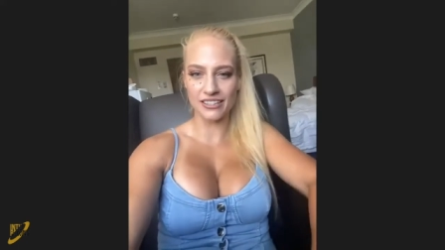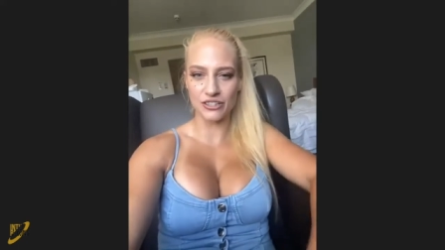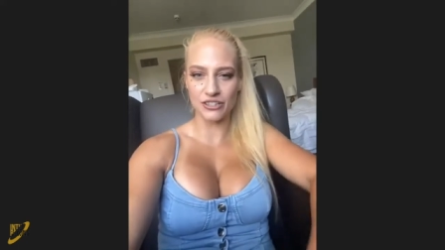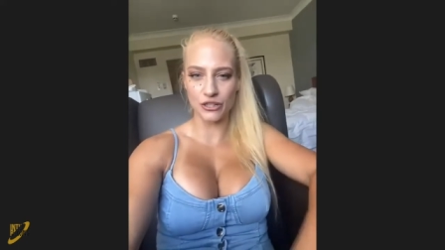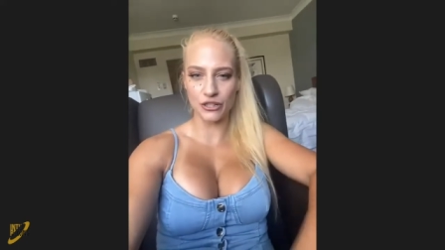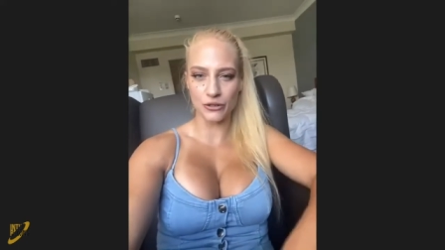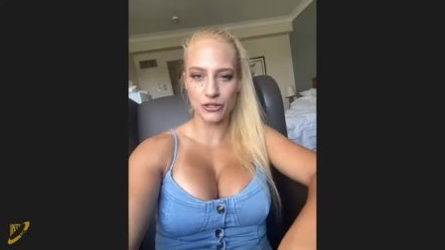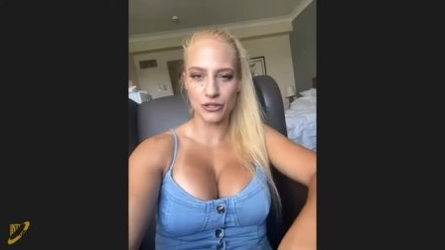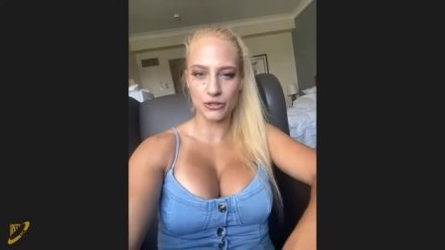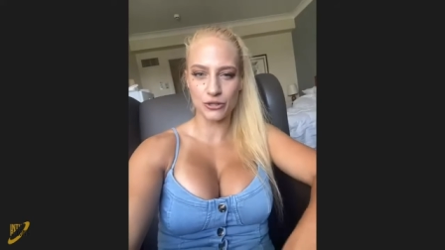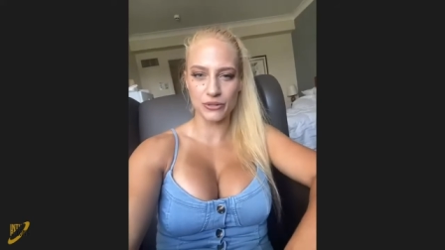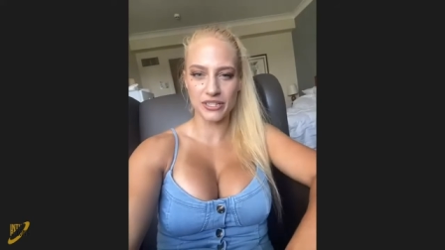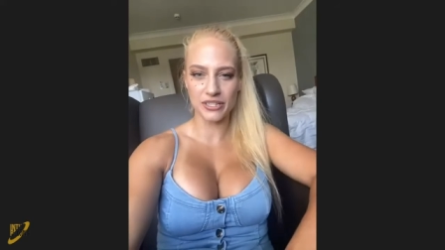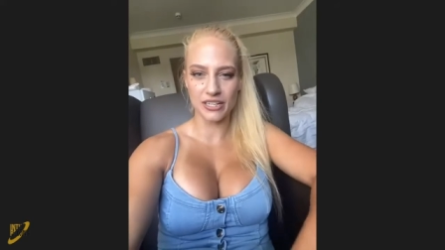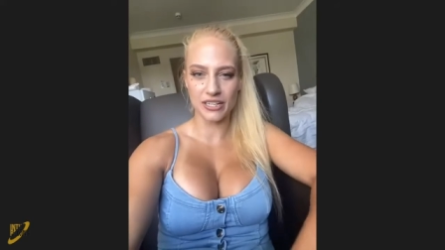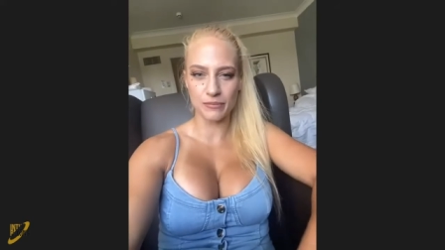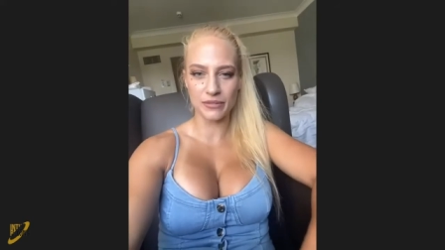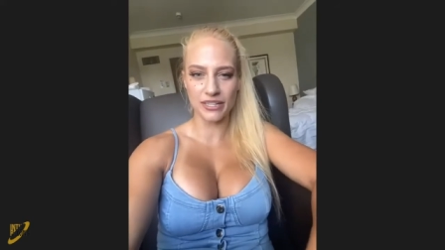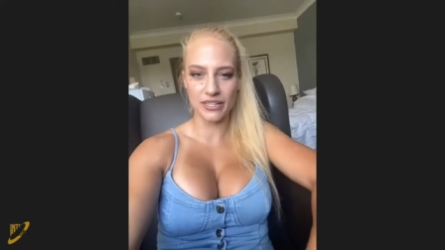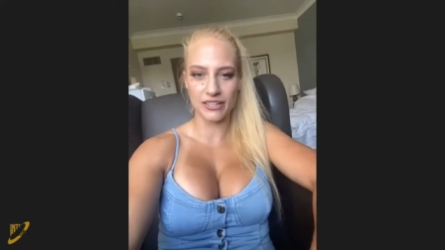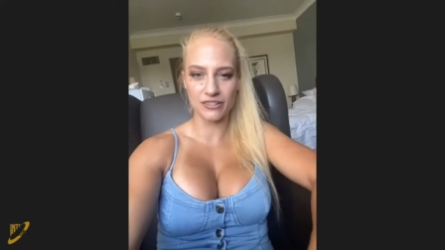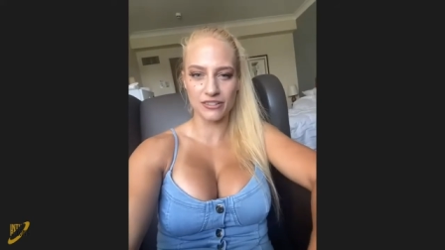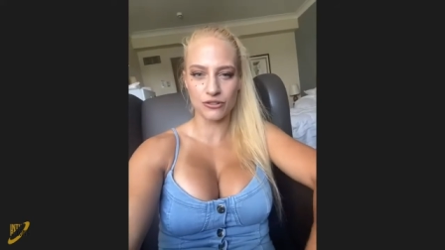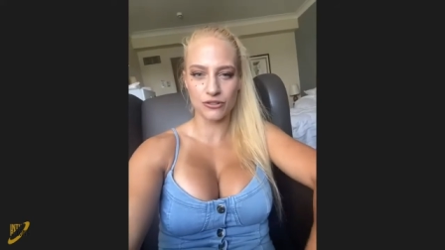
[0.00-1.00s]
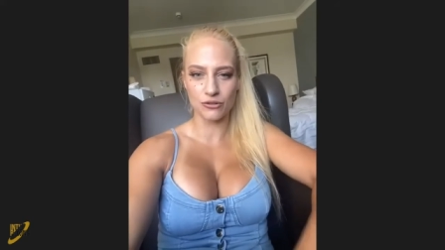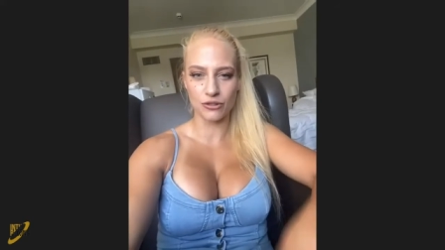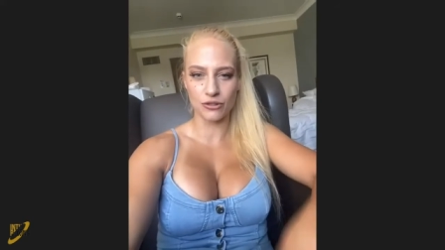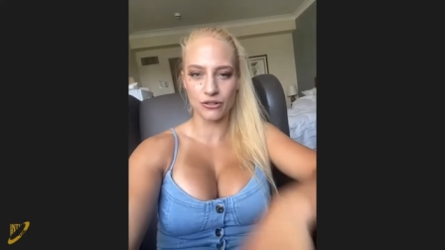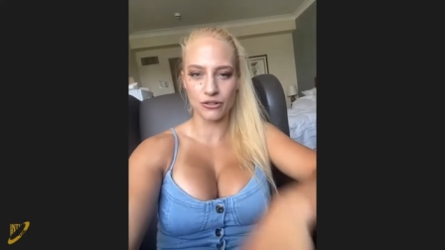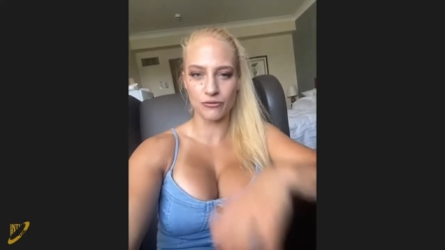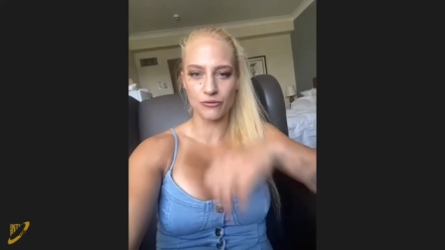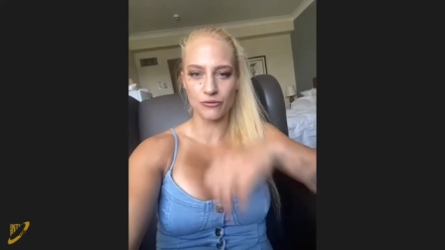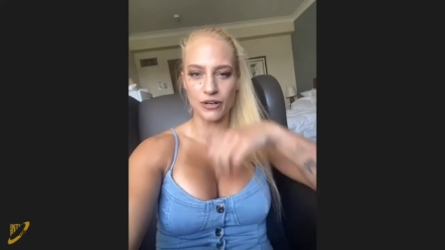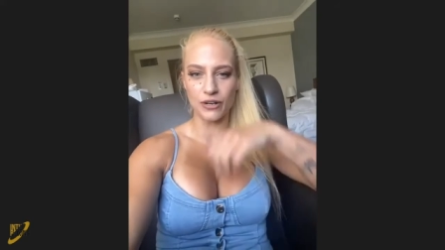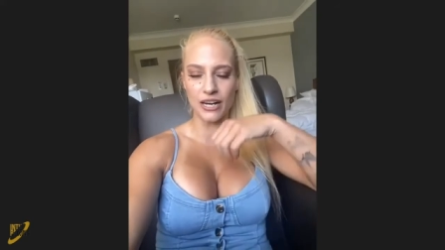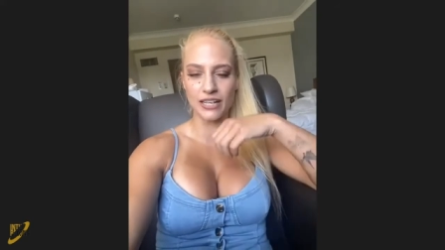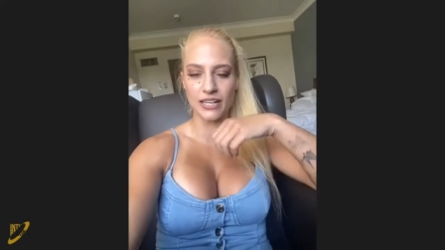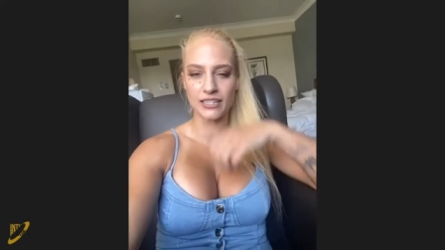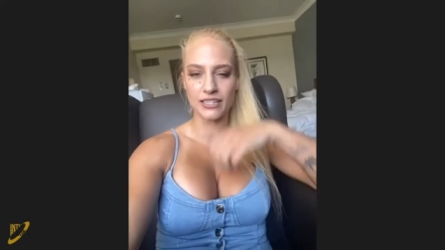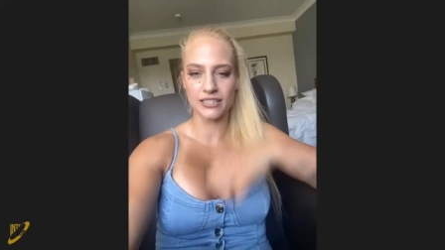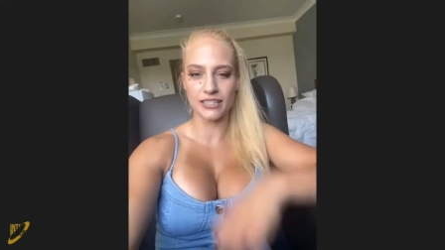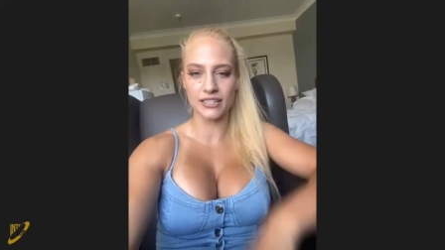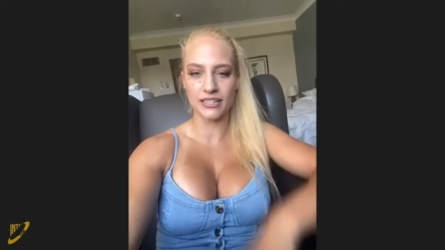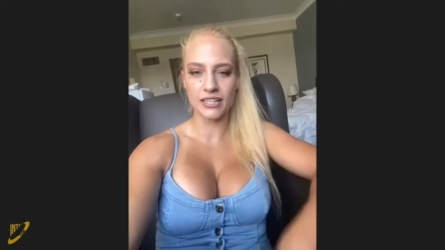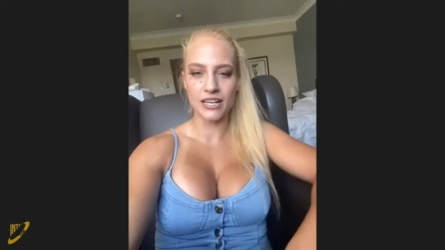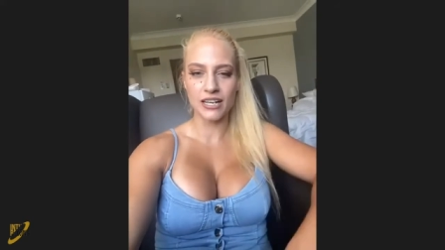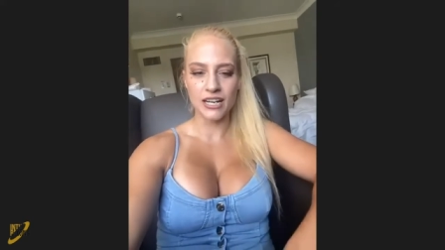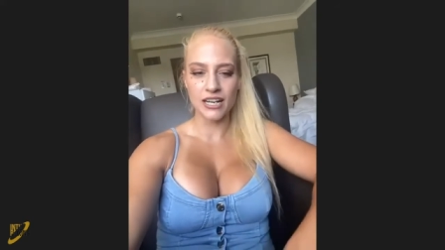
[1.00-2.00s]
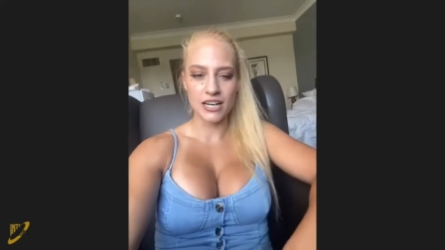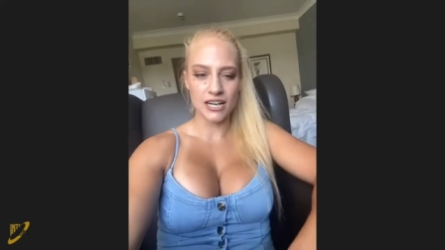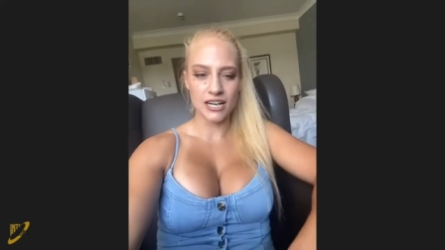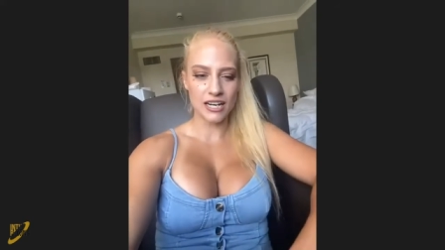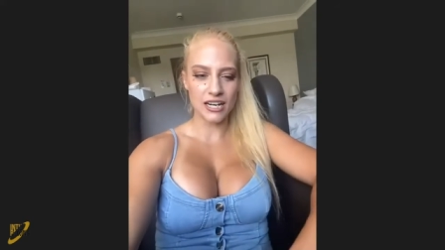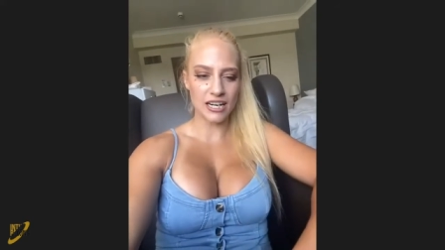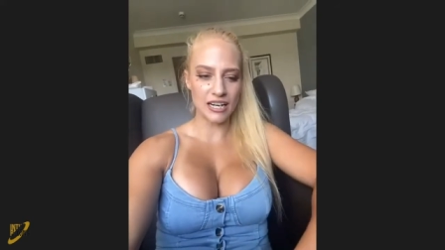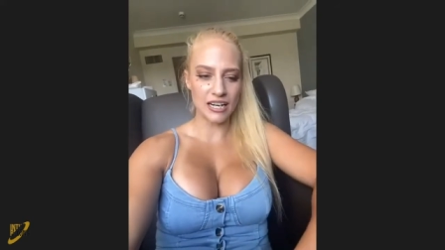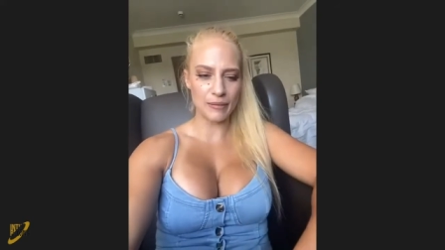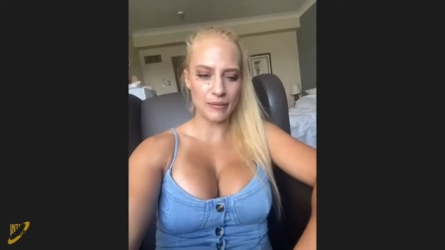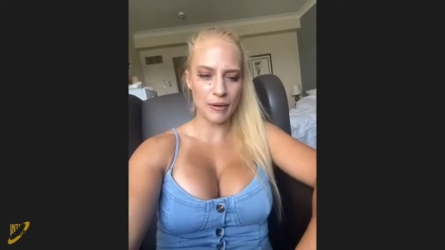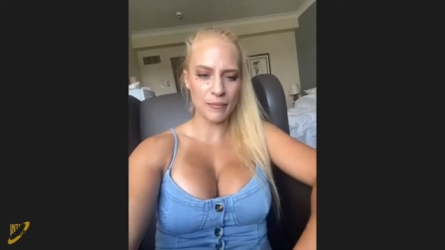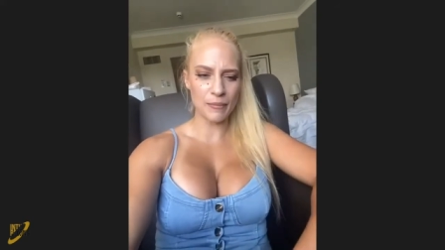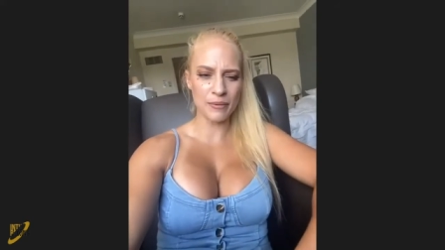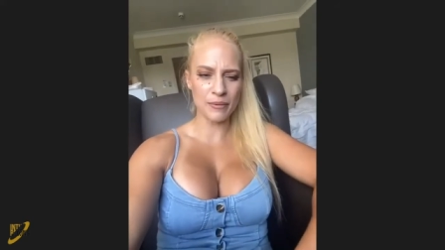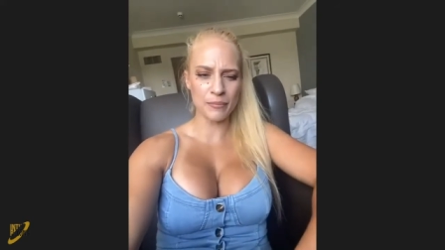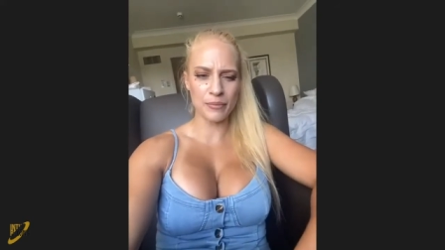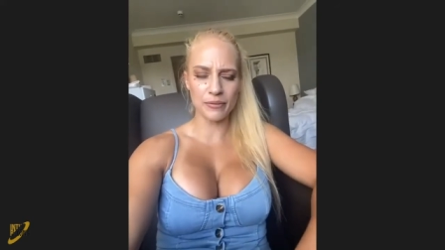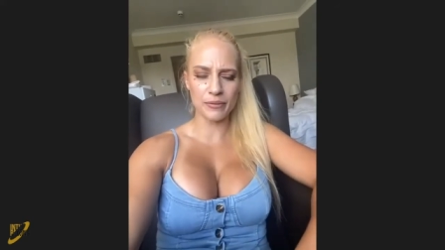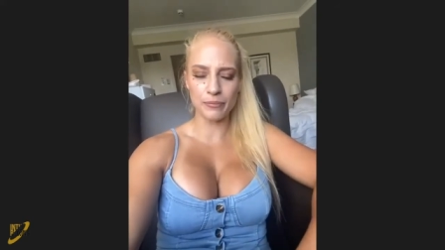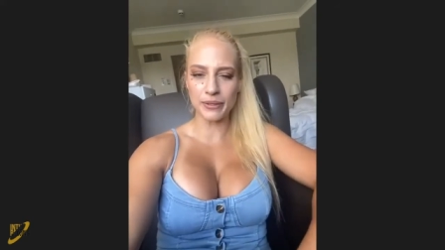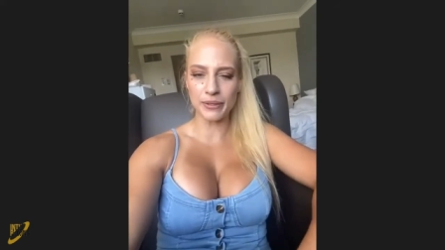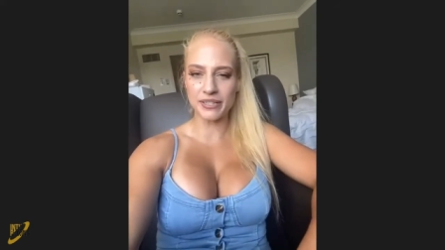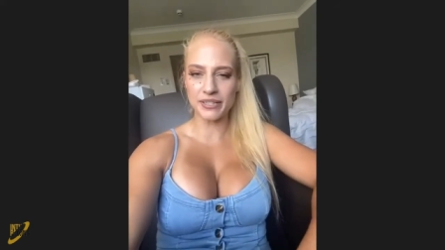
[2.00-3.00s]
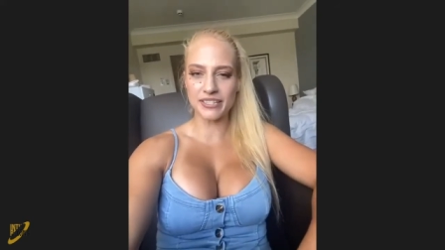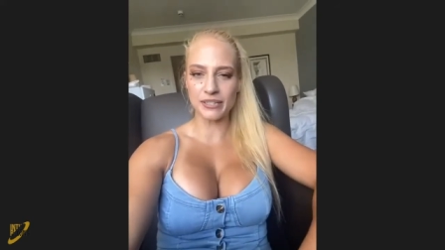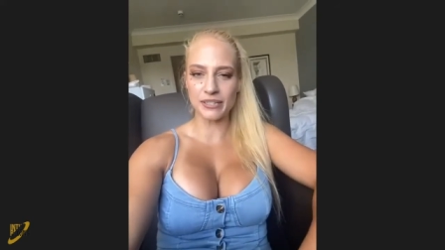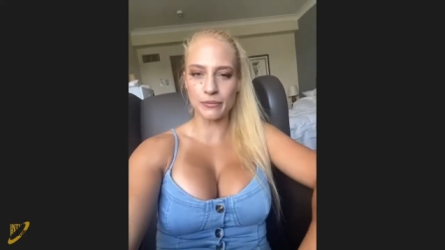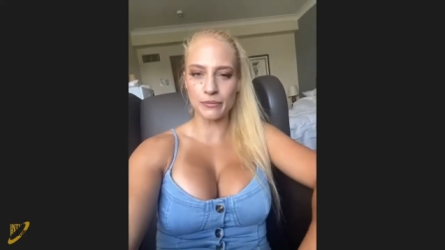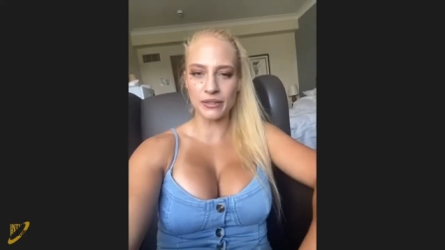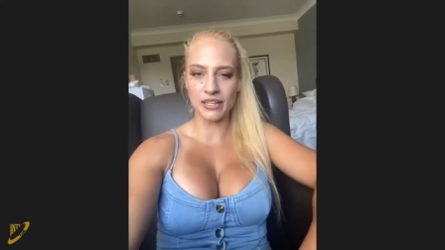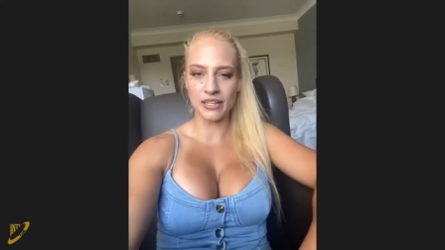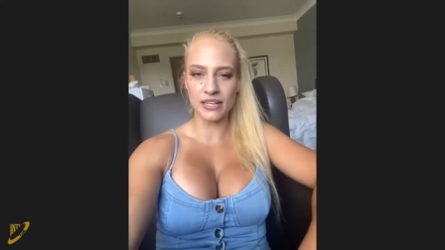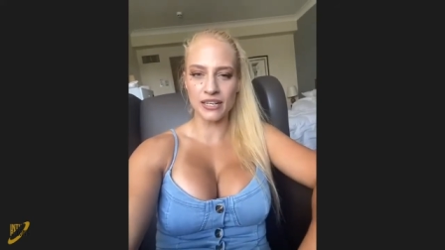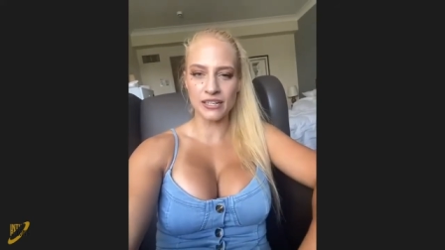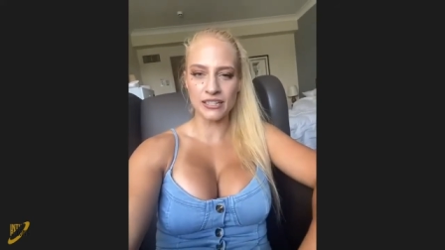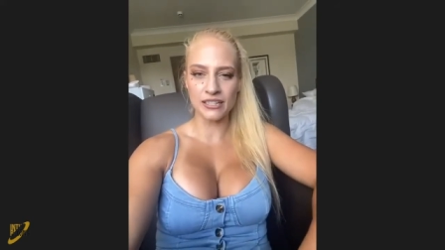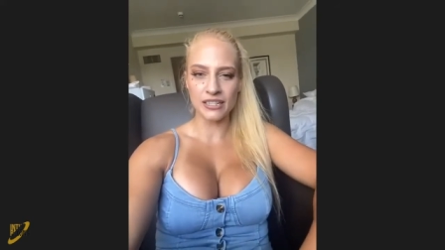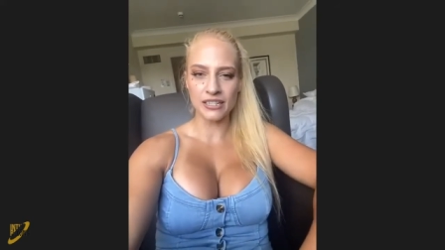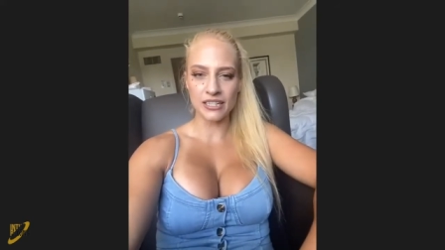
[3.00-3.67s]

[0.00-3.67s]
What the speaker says: you know, she always comes out strong and fast, and I'm a bit similar,